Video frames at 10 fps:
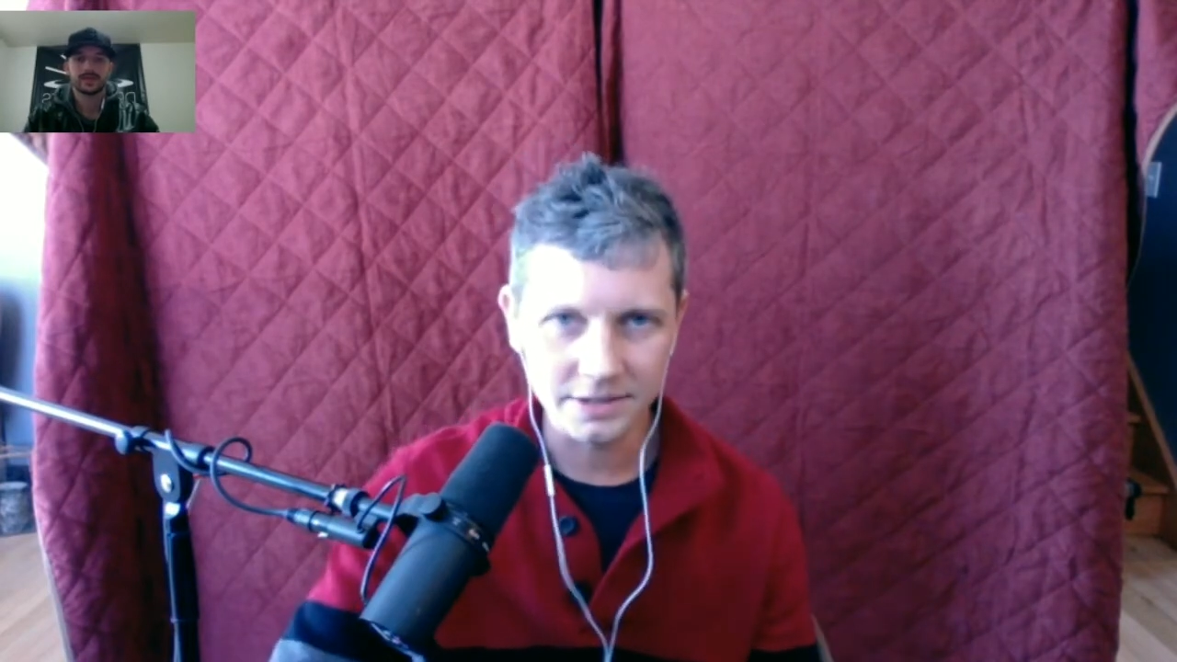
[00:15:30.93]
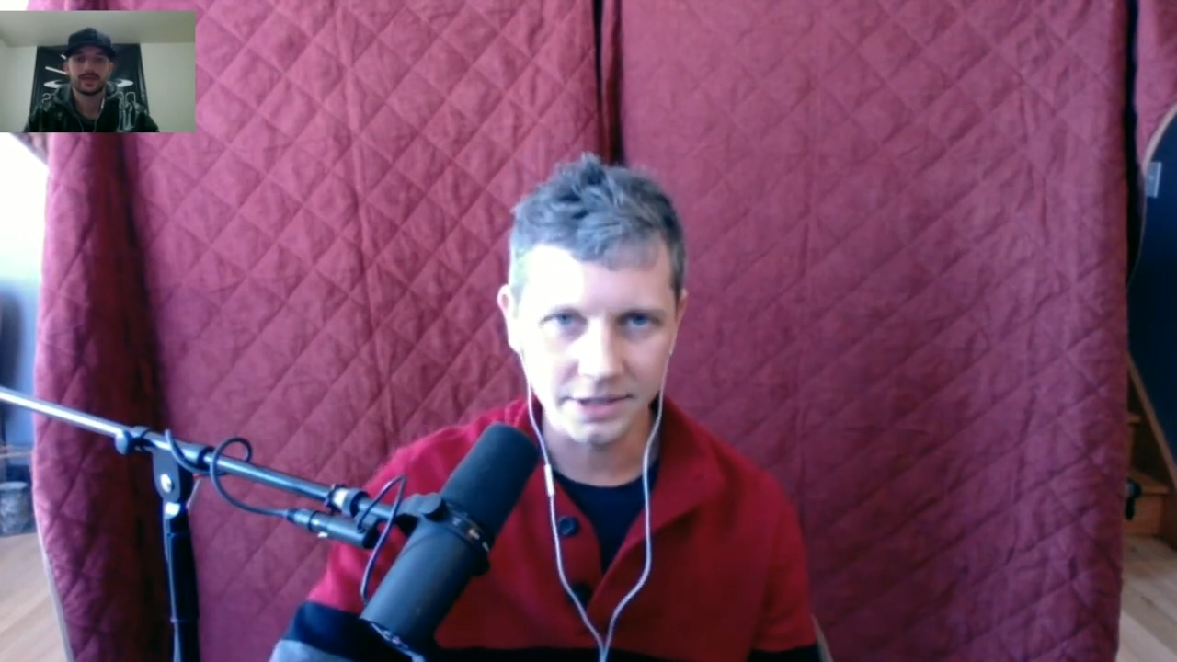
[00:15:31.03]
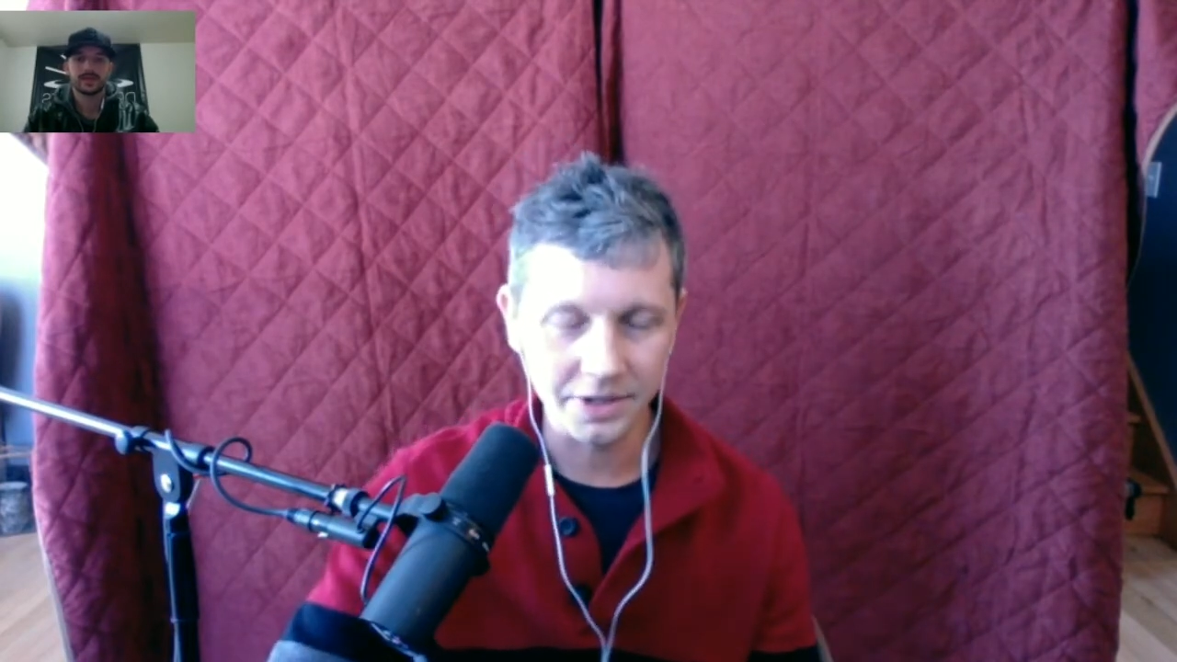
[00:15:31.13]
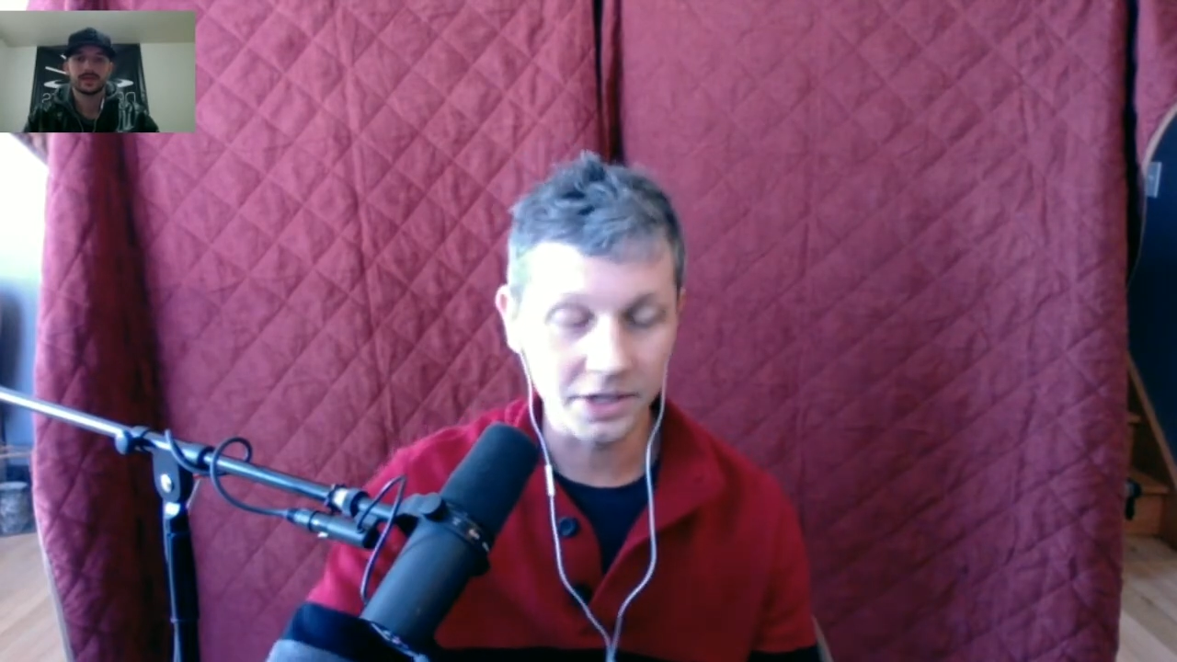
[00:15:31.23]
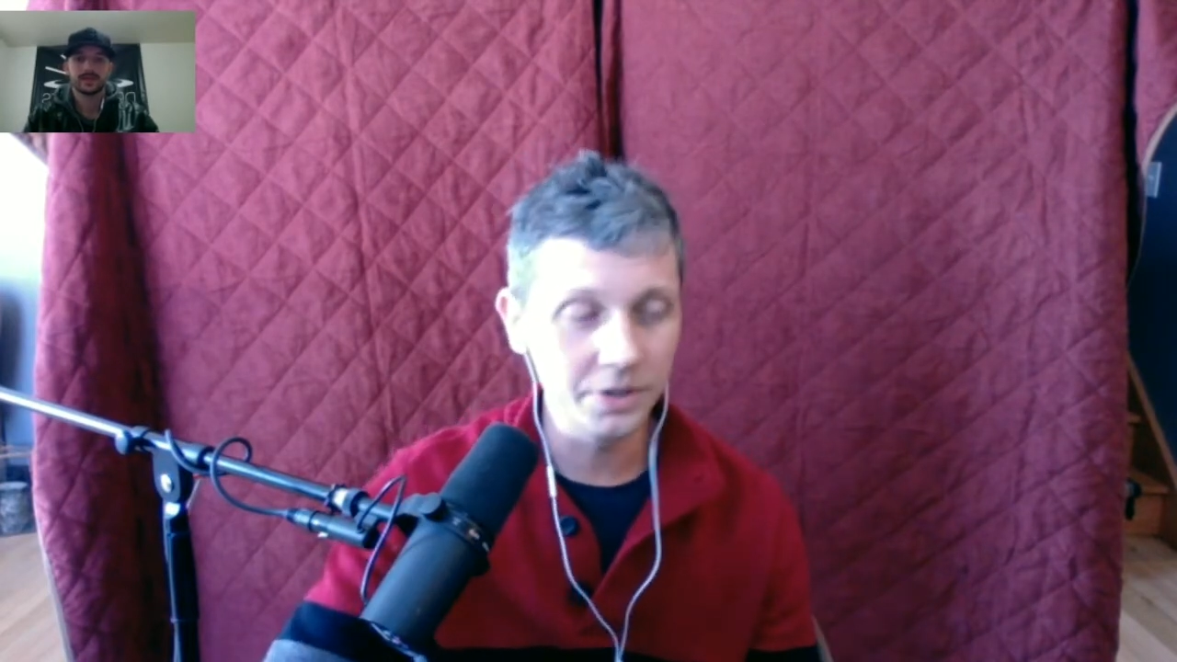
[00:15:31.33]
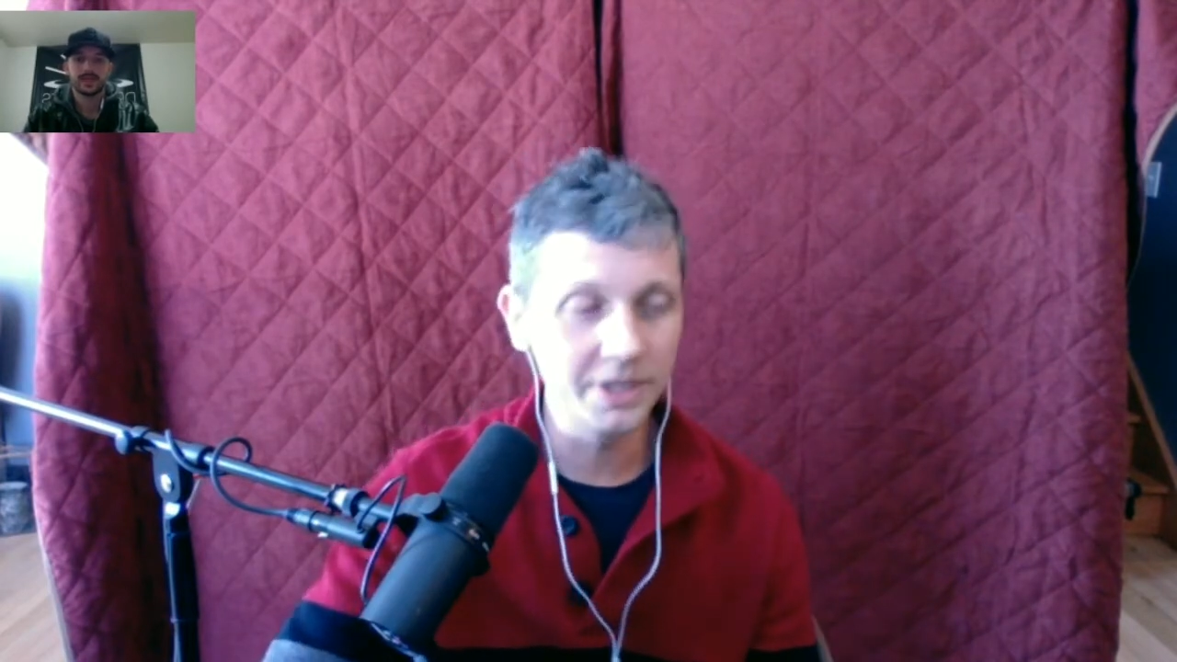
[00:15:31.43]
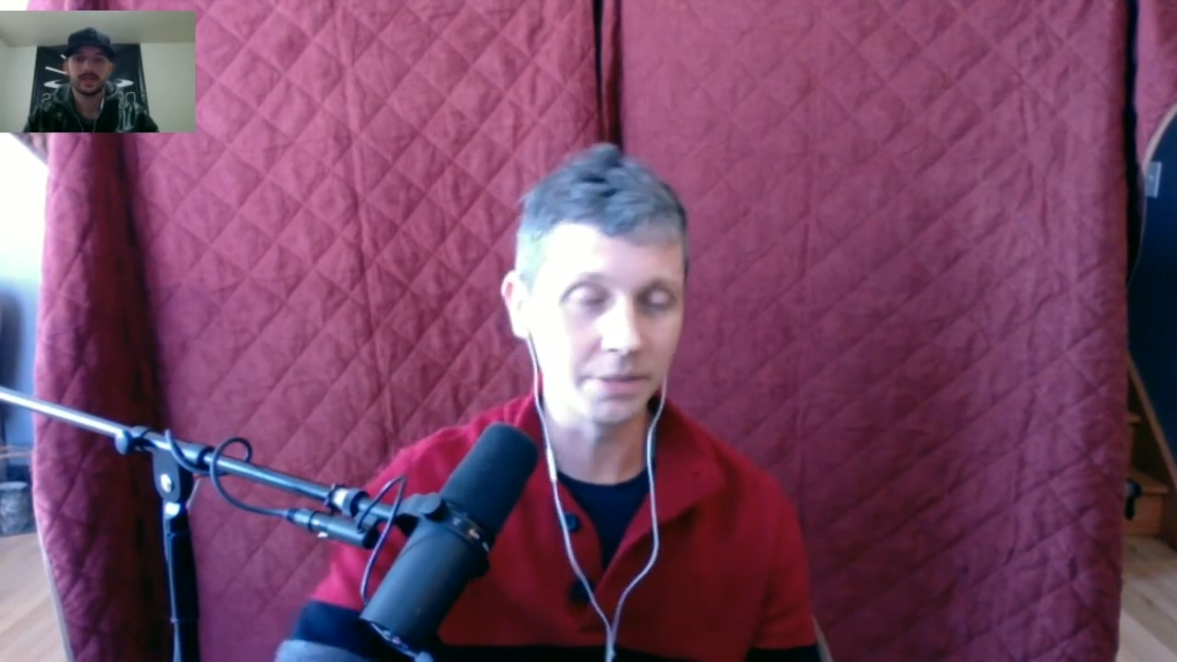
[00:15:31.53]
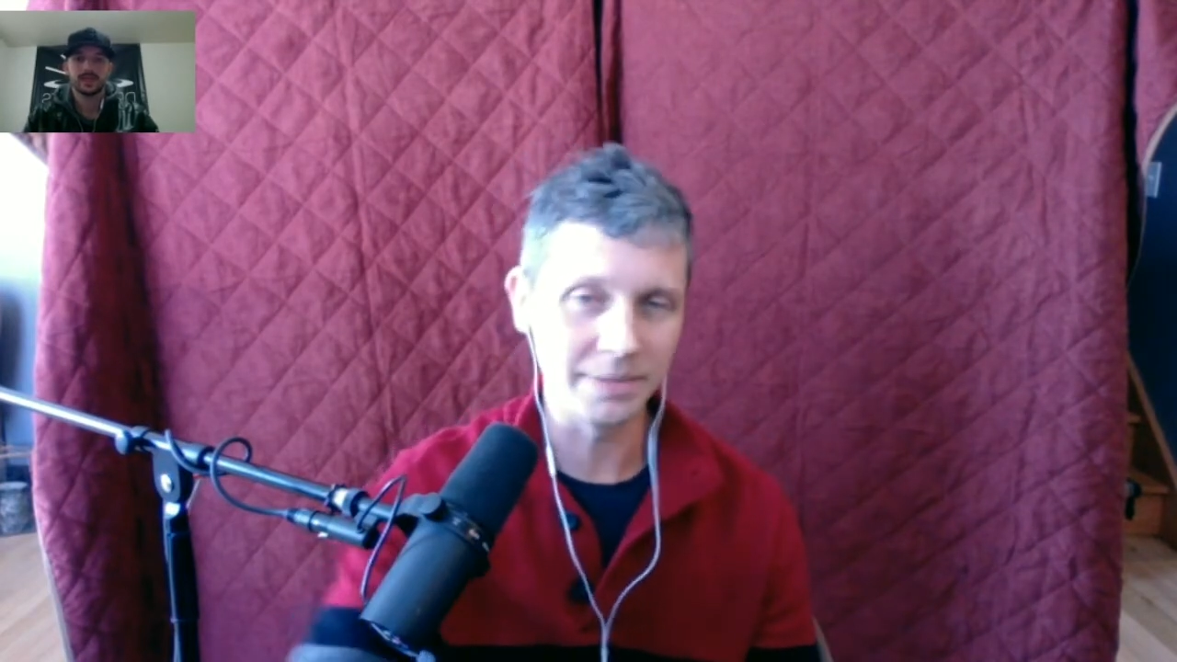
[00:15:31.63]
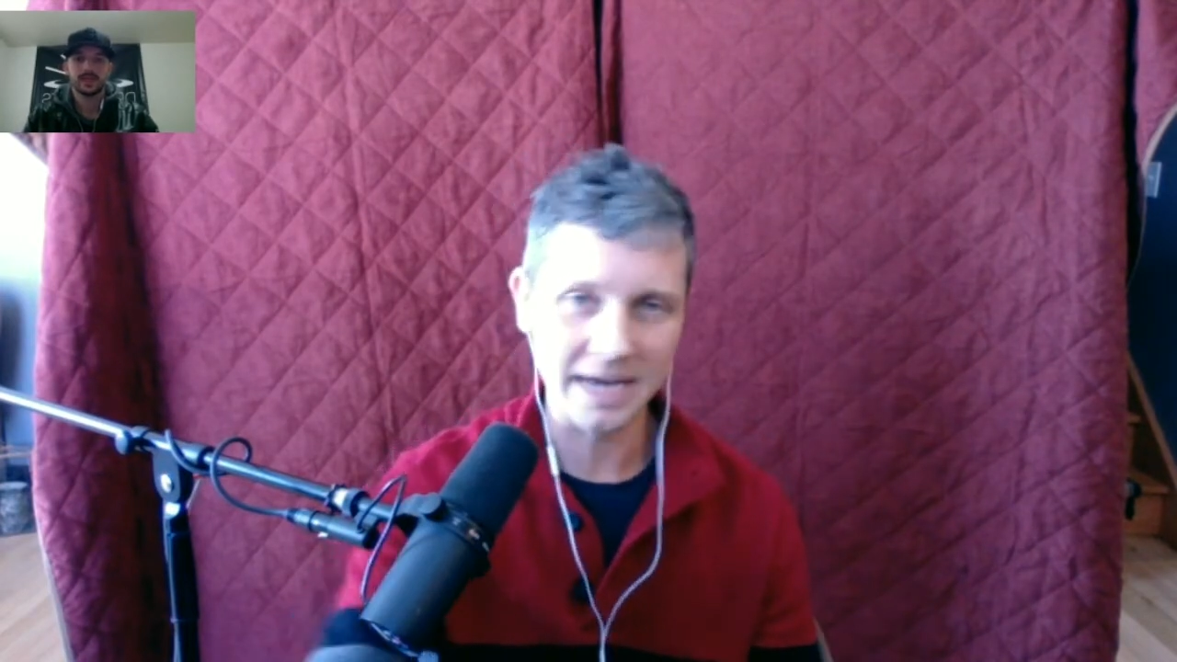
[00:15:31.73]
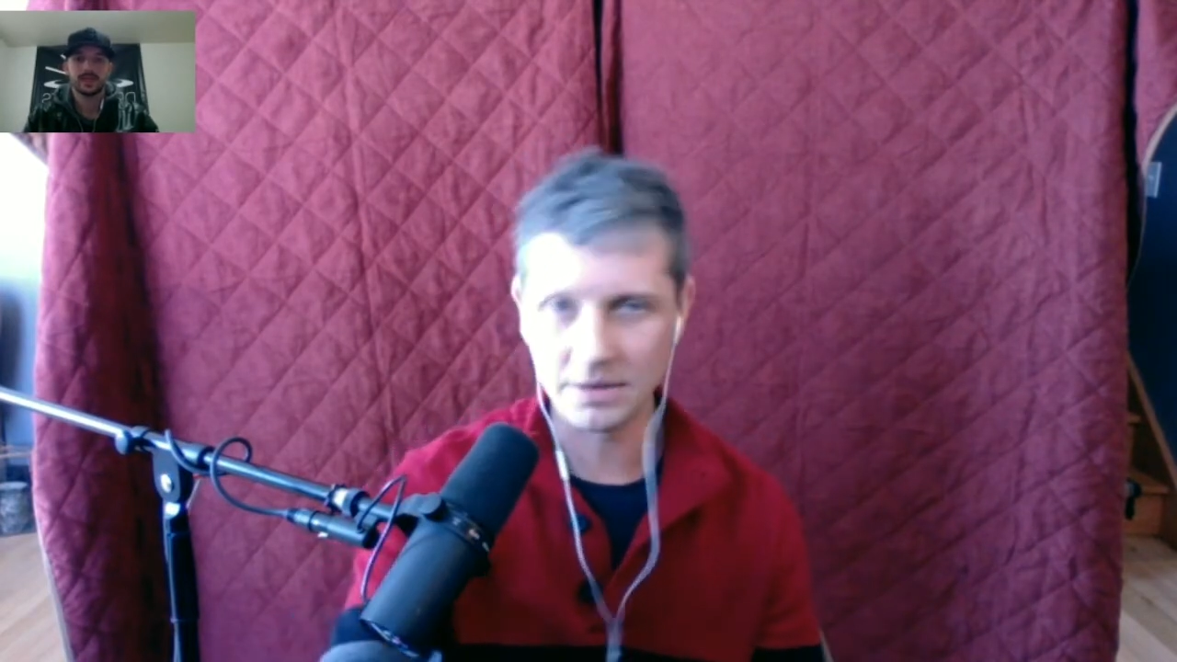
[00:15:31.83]
you know, including
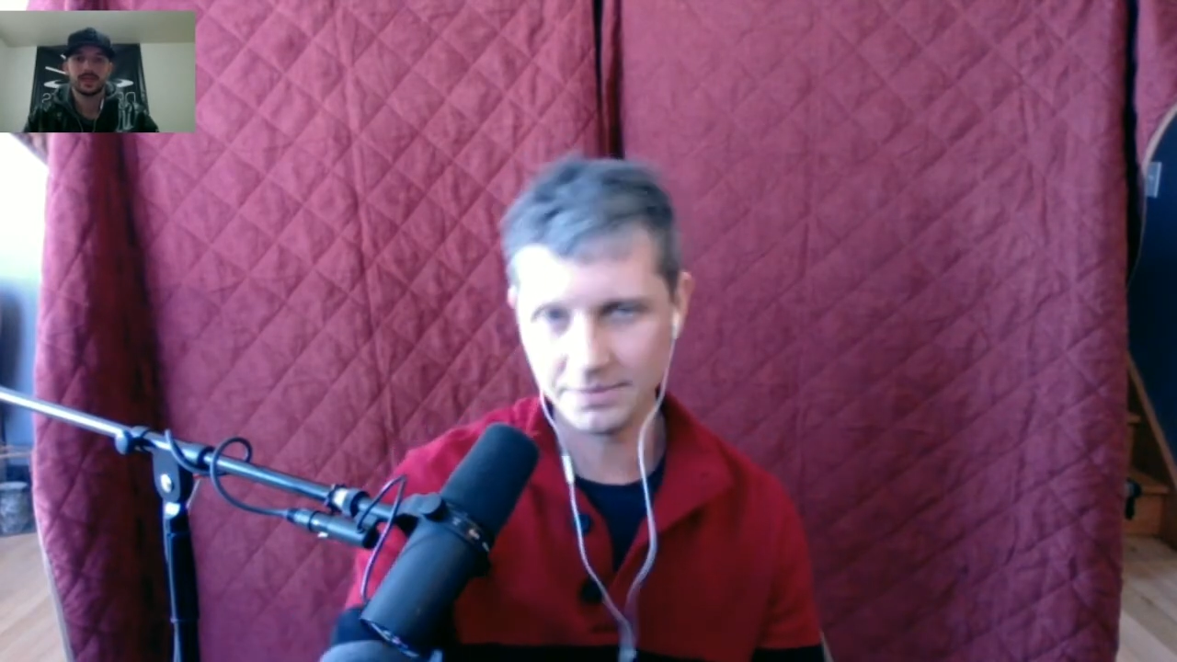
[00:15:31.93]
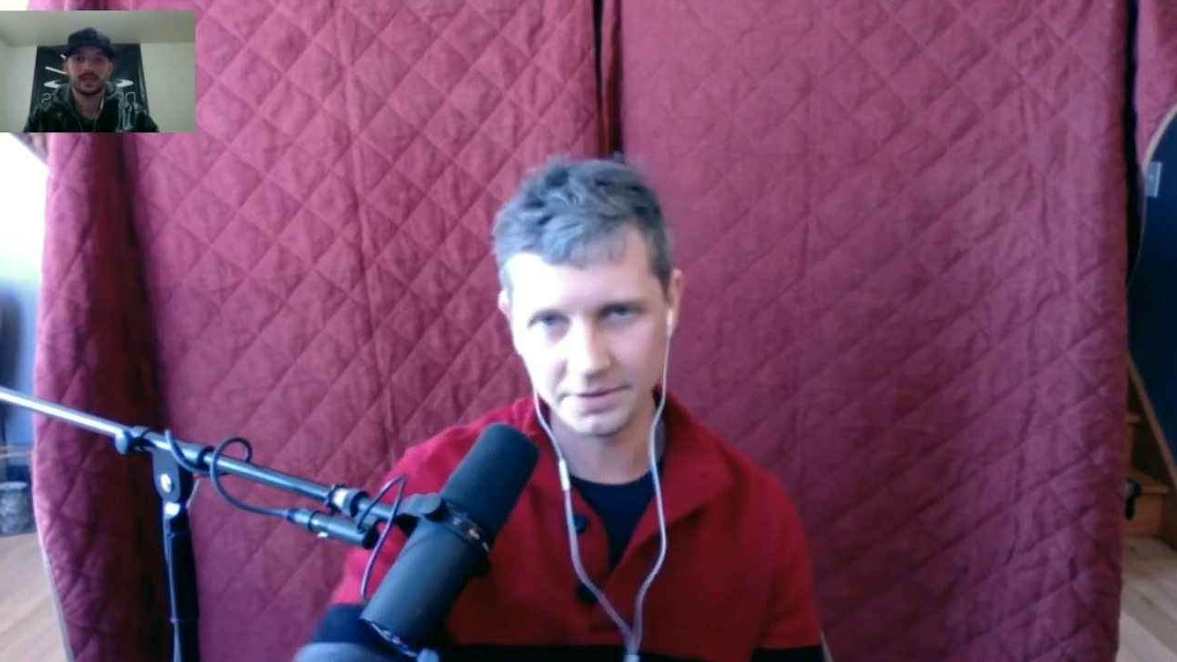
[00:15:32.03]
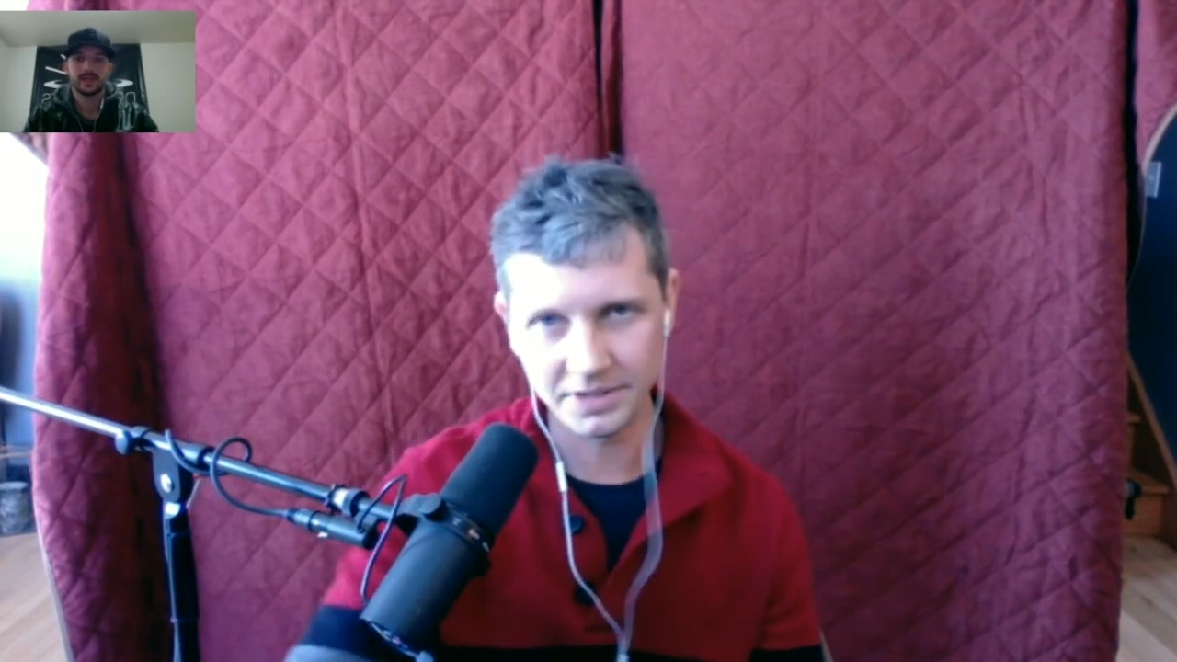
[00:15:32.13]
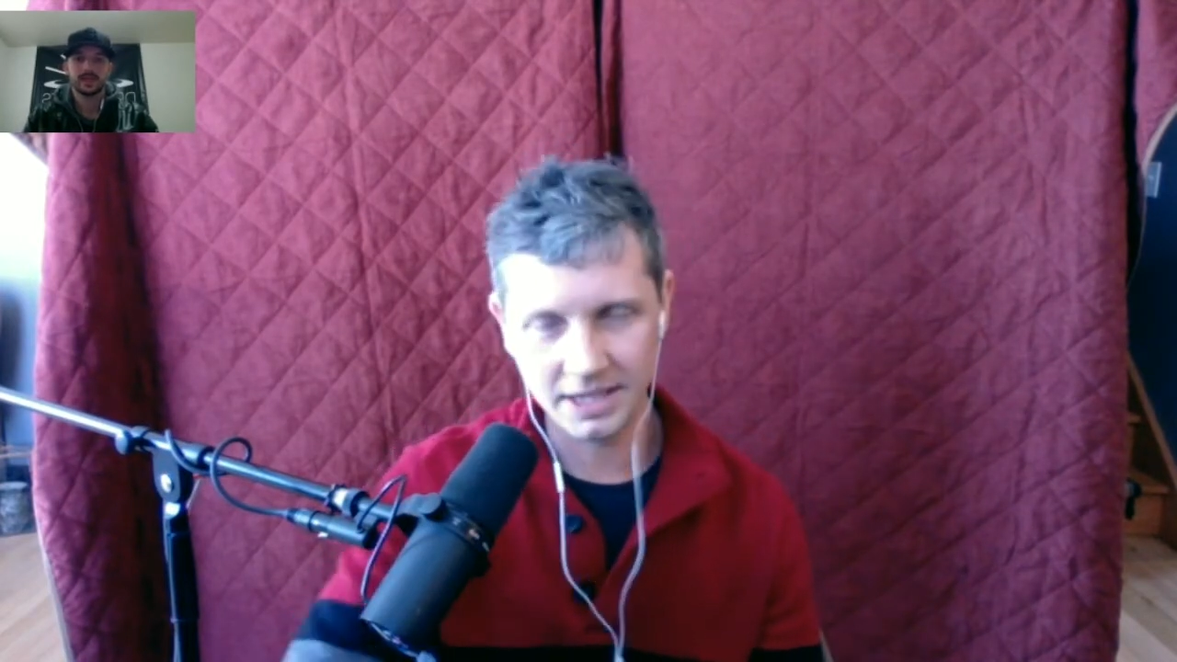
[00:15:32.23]
a Battlefield